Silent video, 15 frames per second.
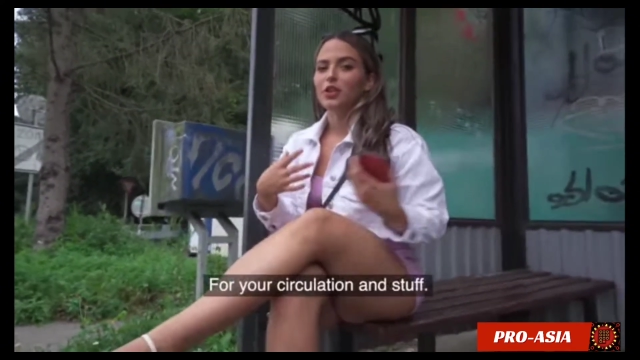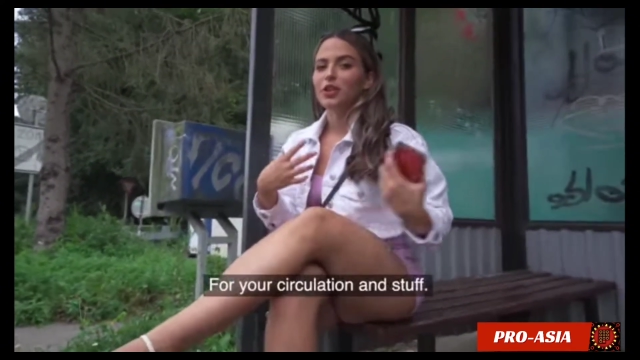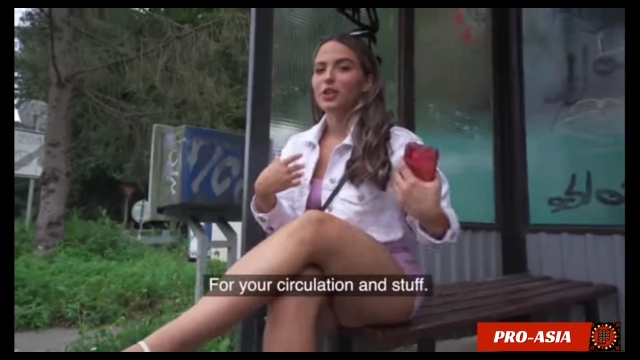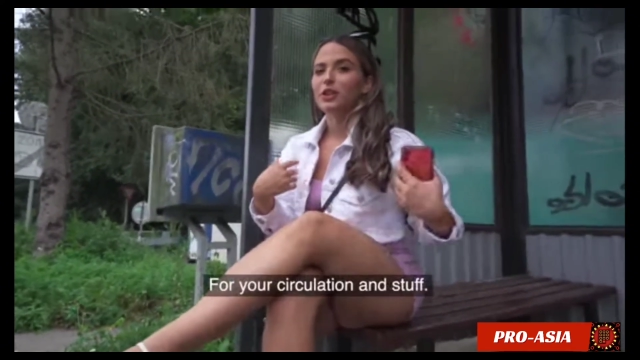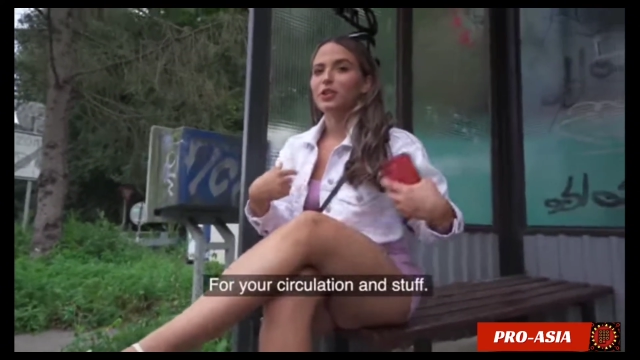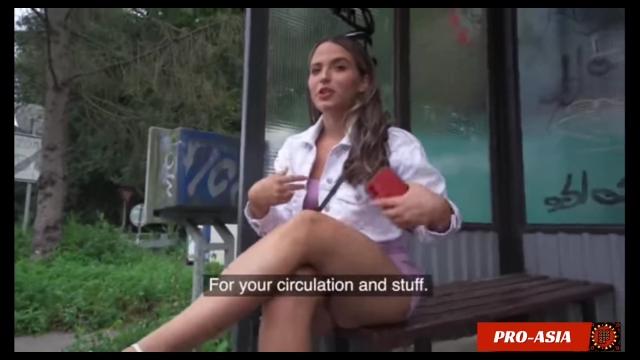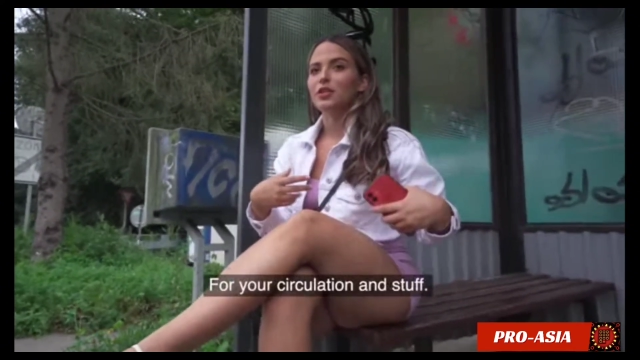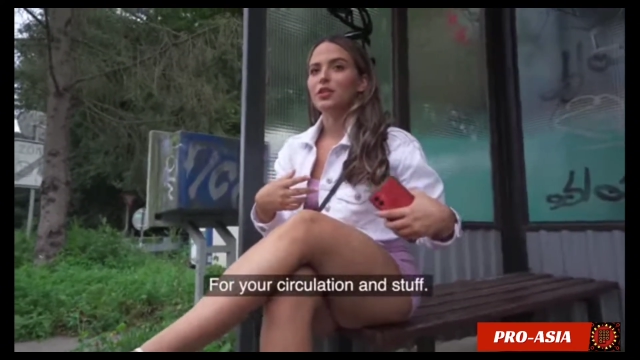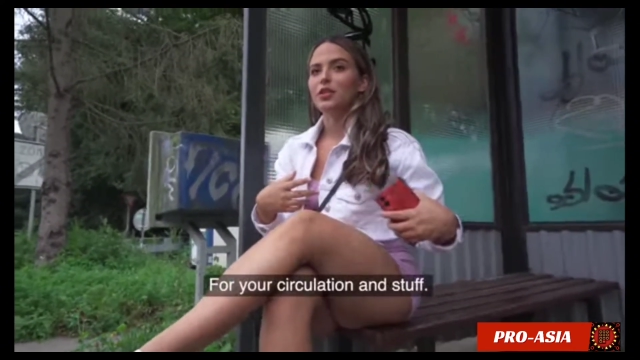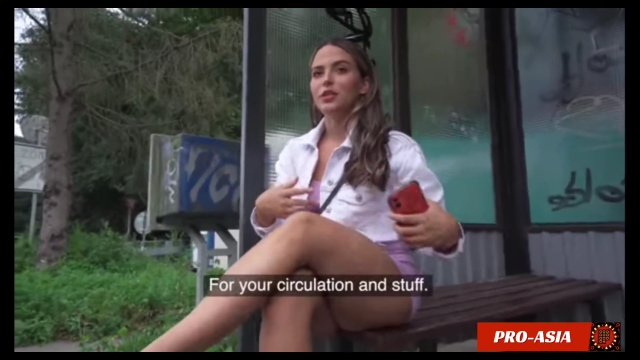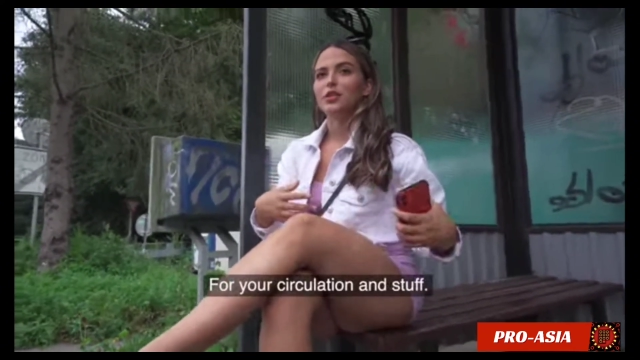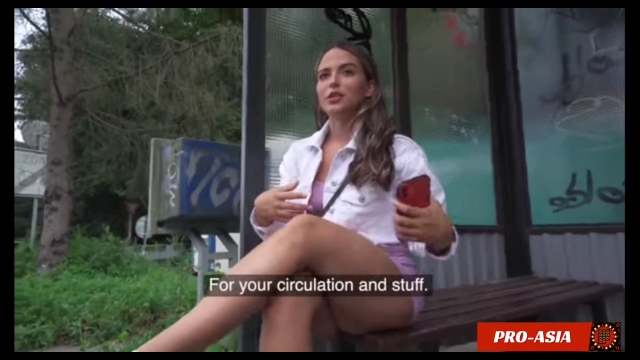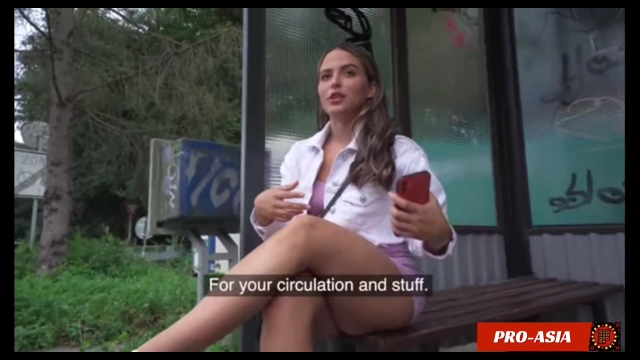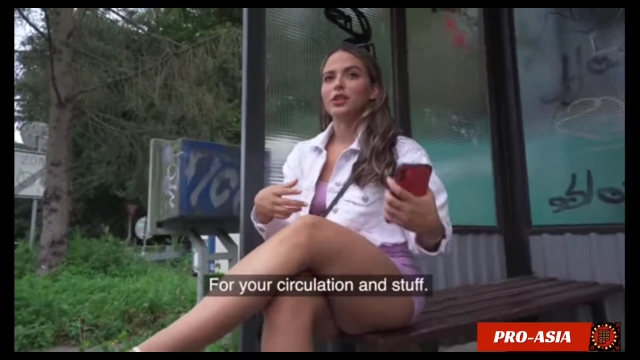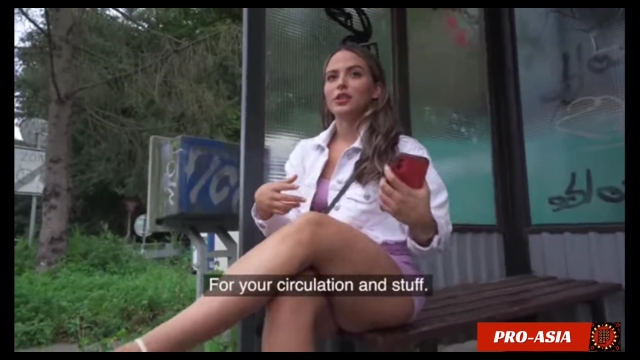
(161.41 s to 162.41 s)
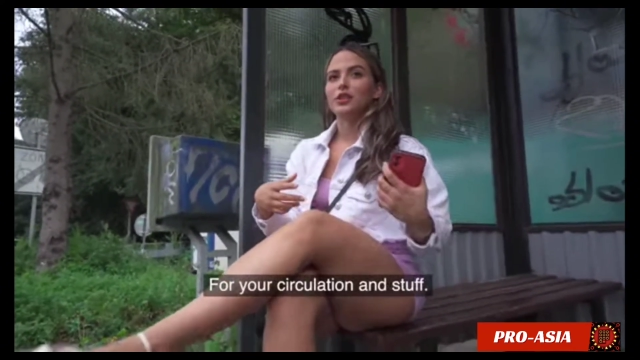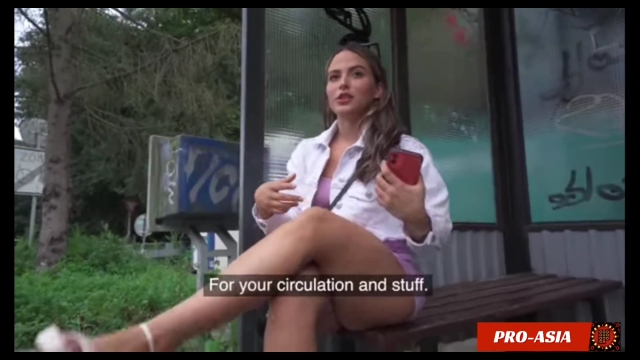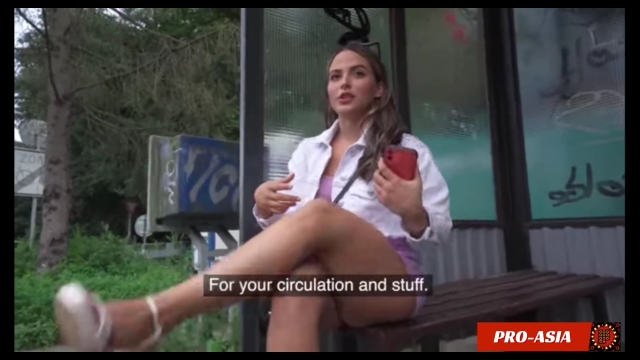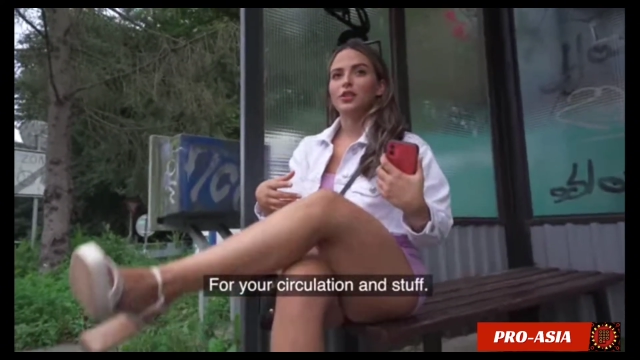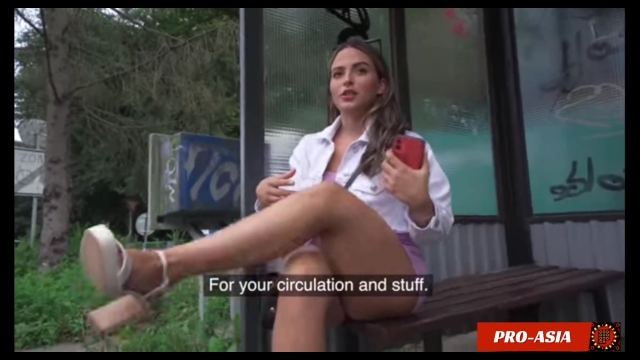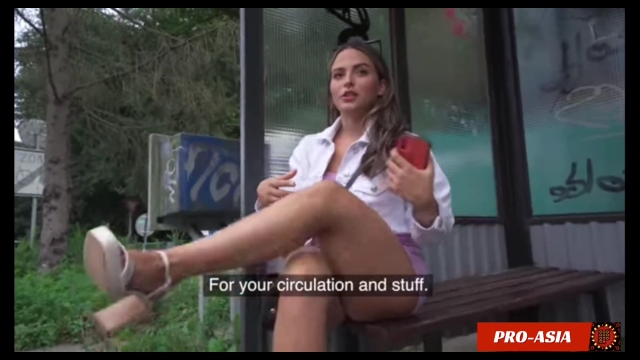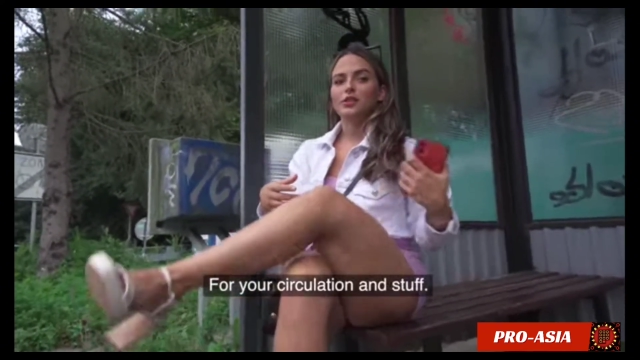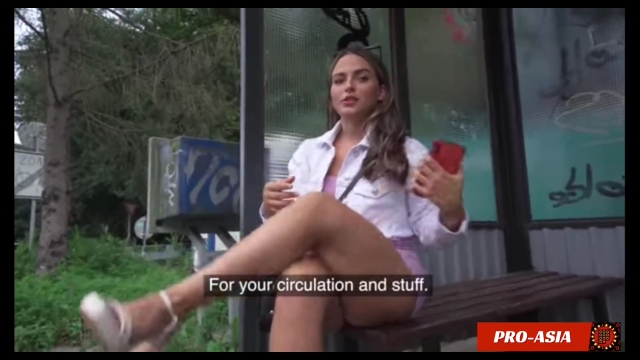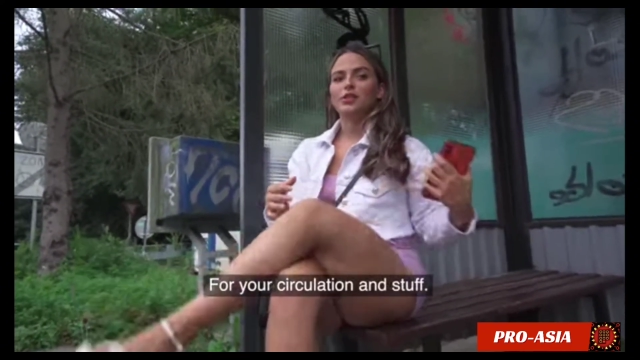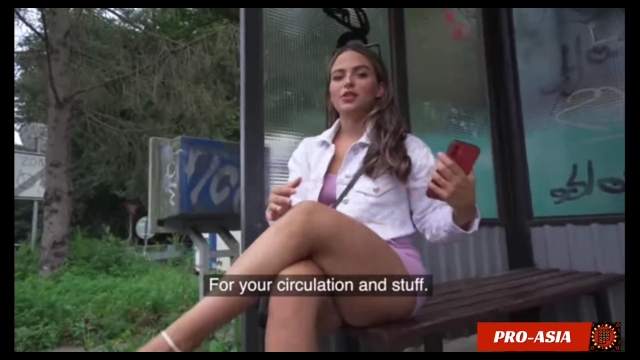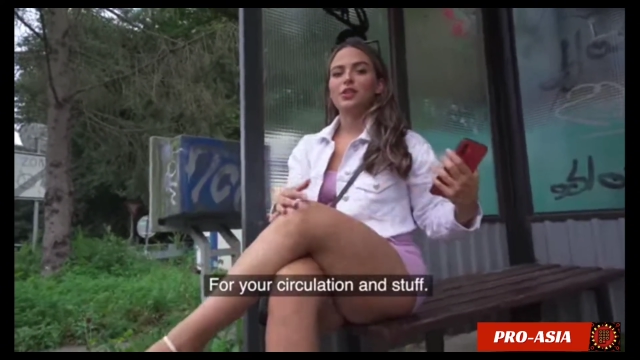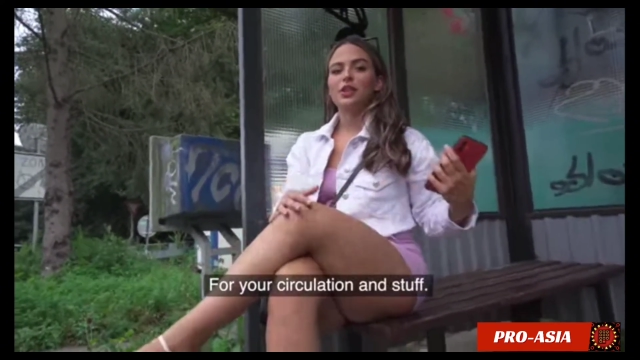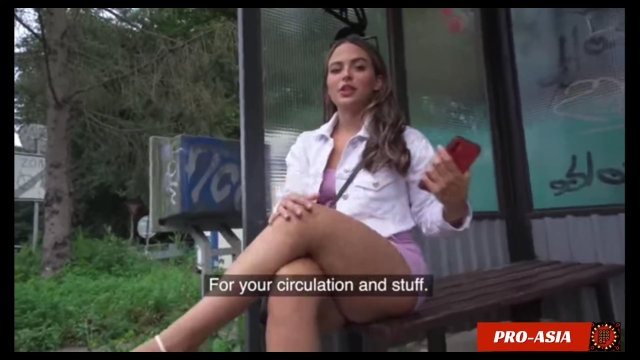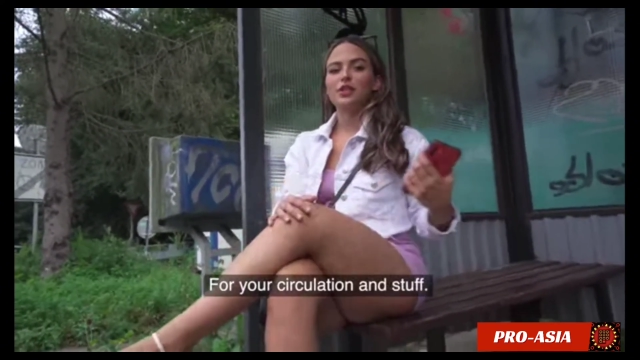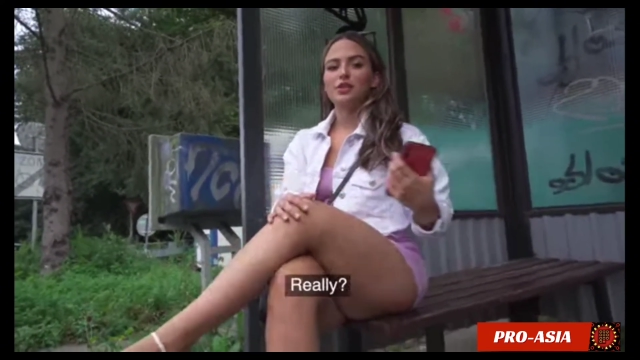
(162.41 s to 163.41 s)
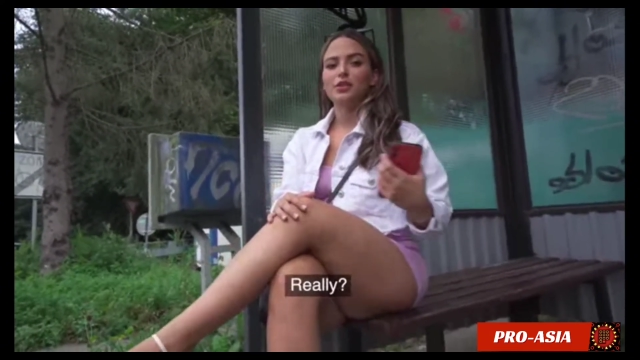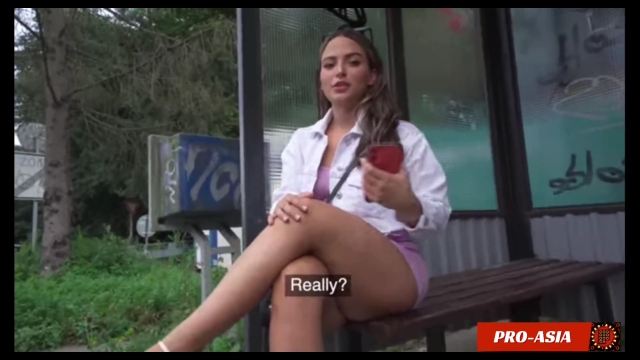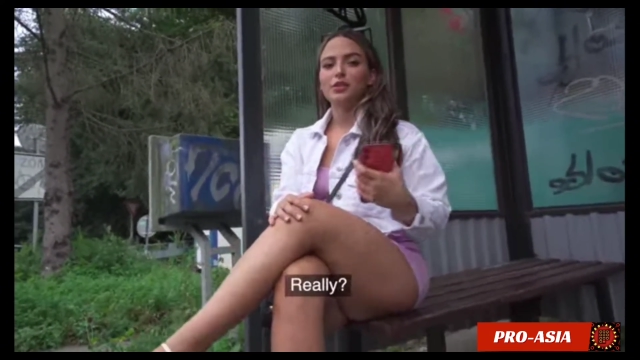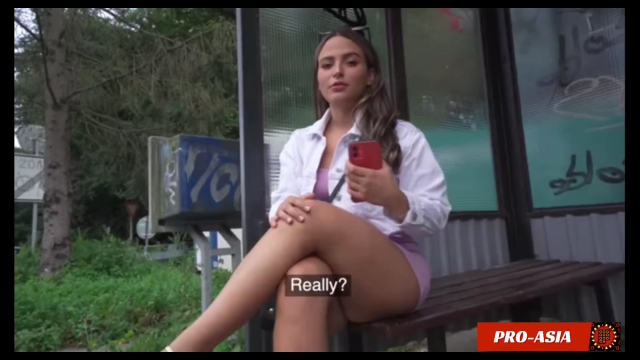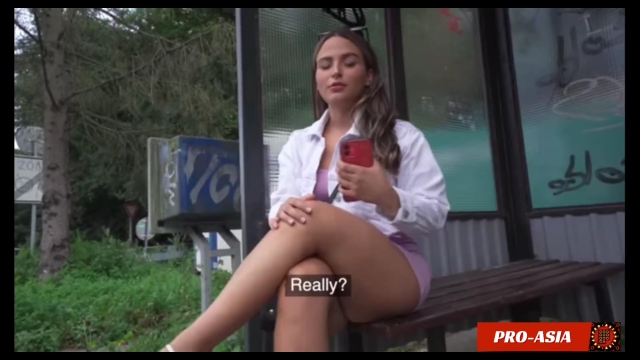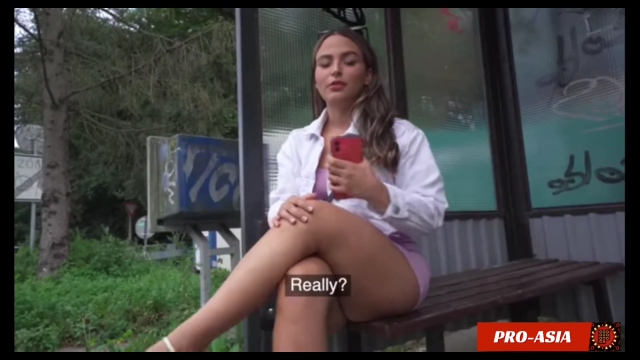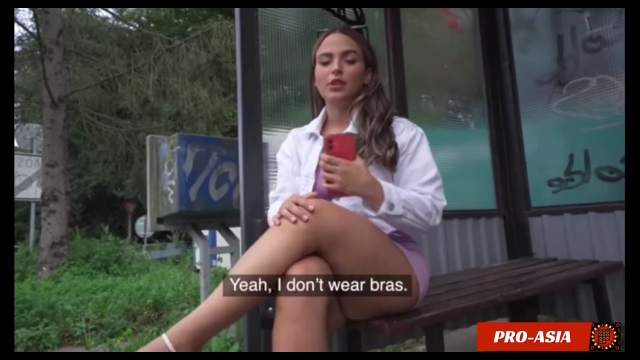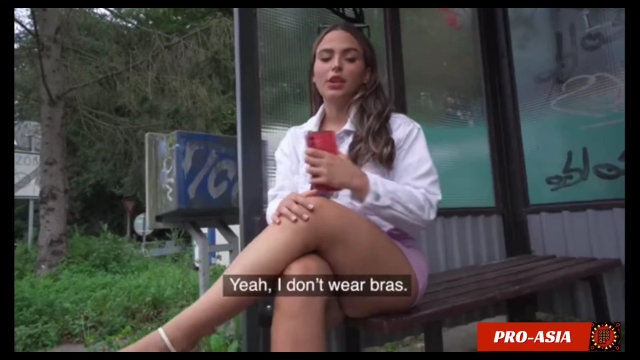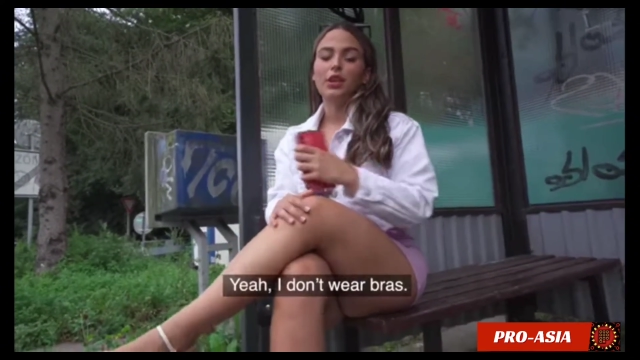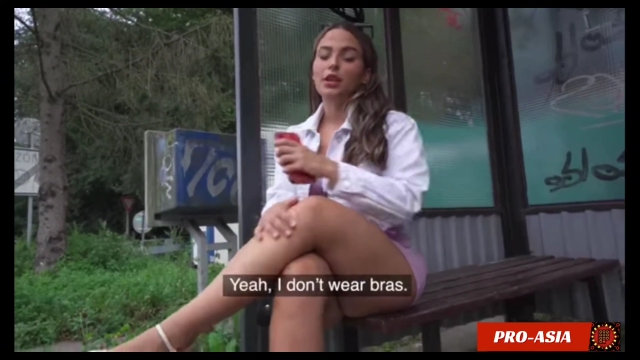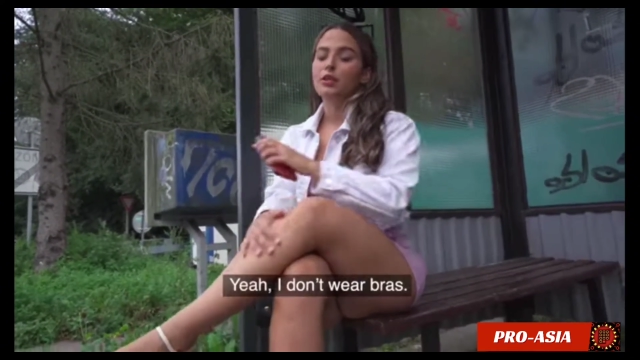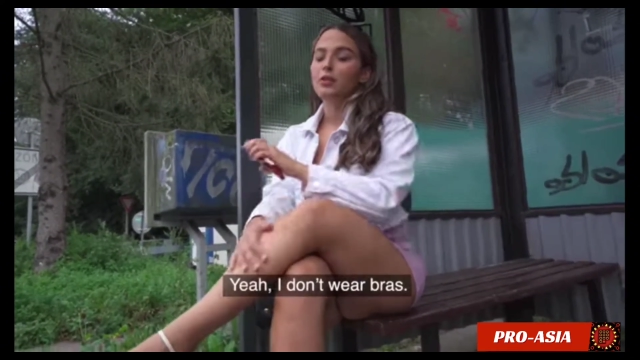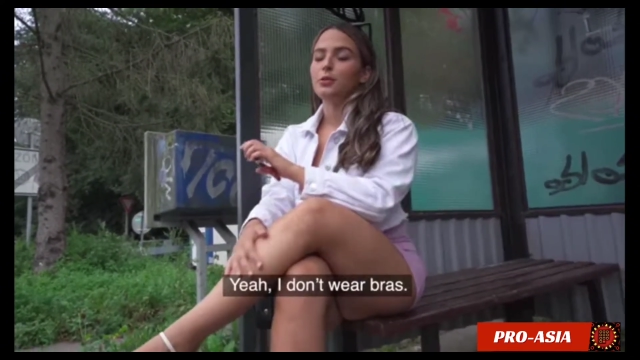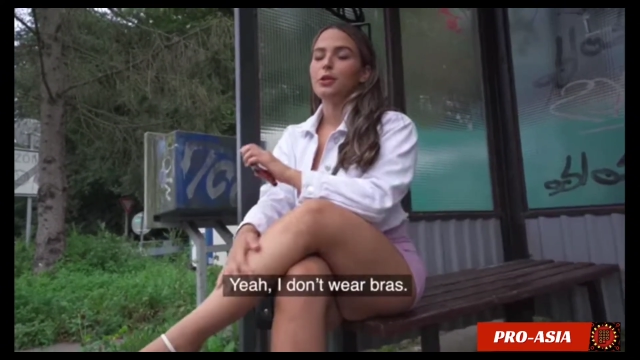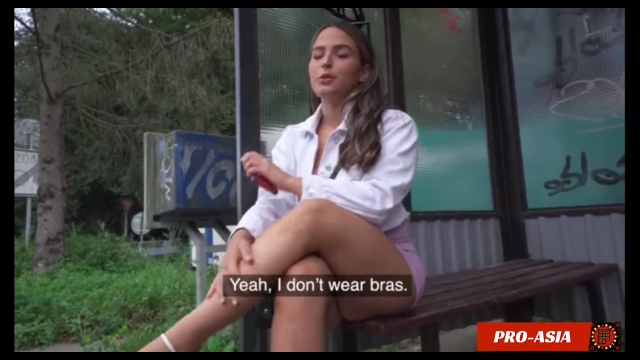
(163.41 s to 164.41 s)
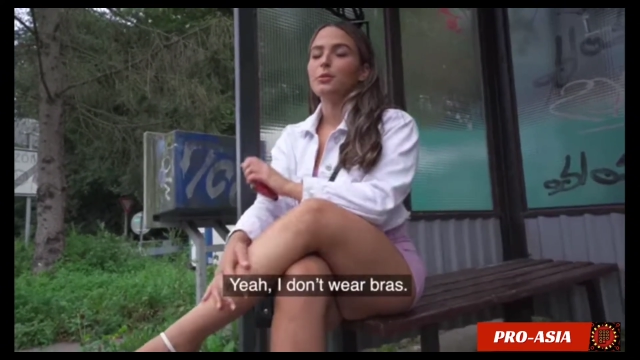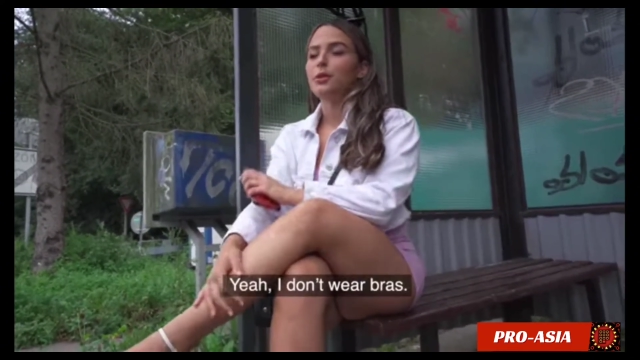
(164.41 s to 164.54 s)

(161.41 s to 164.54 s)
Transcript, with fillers: like your circulation. Really? Yeah, I don't wear